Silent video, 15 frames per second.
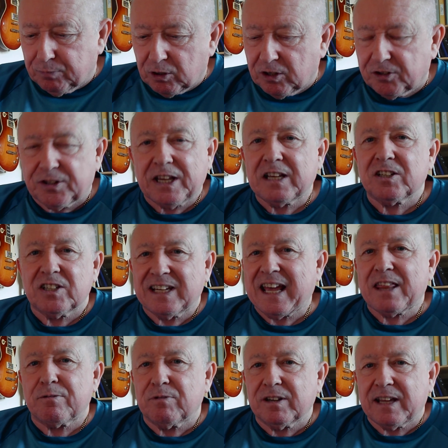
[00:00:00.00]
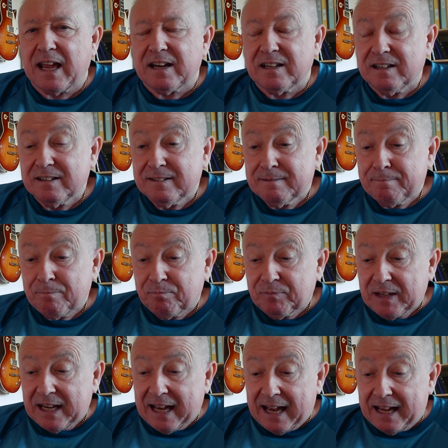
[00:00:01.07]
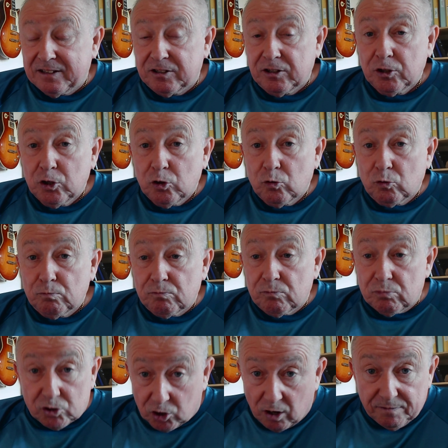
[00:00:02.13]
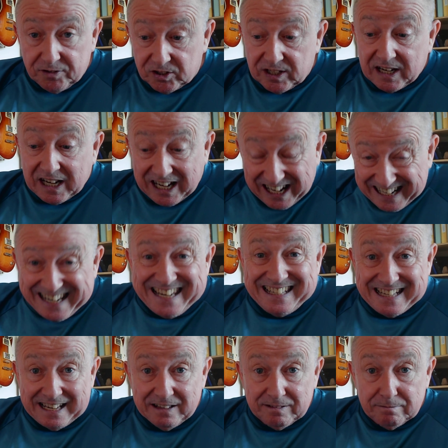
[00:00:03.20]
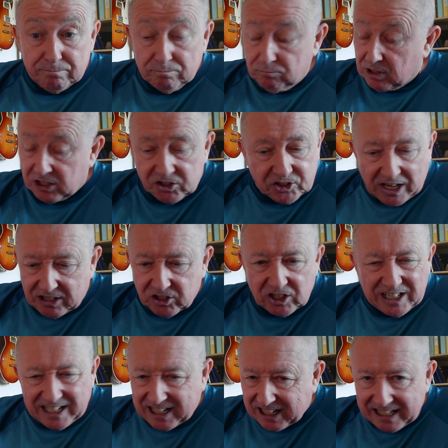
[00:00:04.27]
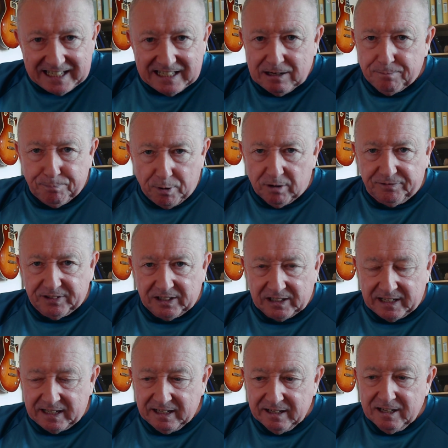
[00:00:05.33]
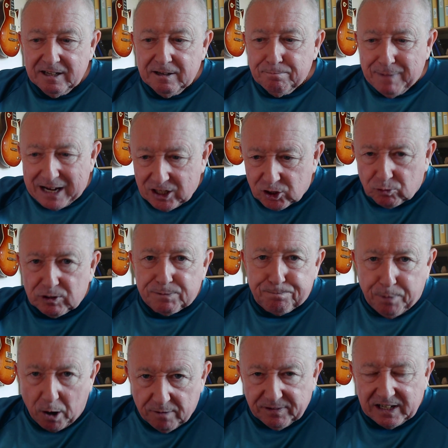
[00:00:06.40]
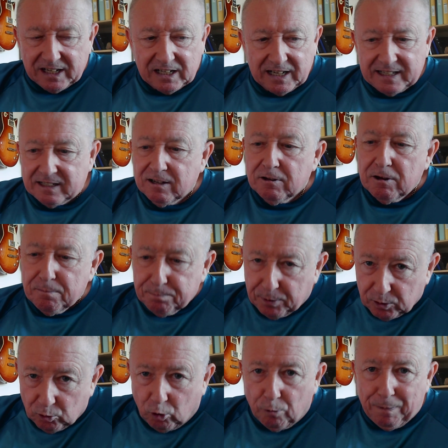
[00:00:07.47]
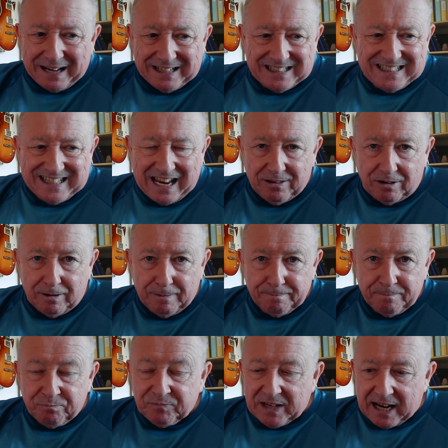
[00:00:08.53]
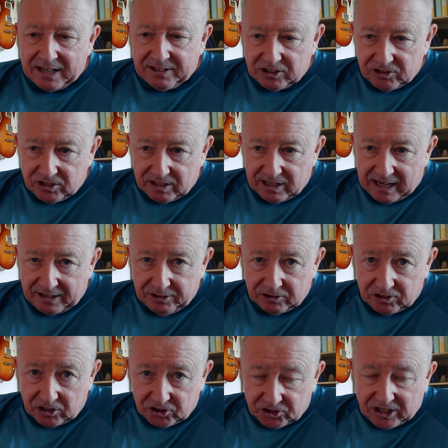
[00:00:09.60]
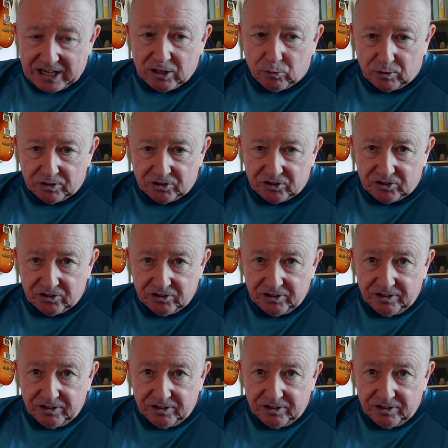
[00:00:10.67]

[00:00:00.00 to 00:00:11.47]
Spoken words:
thing together again and service it, clean it, essentially clean it perfectly, make sure it's perfectly clean, put it all back together, and there's a sequence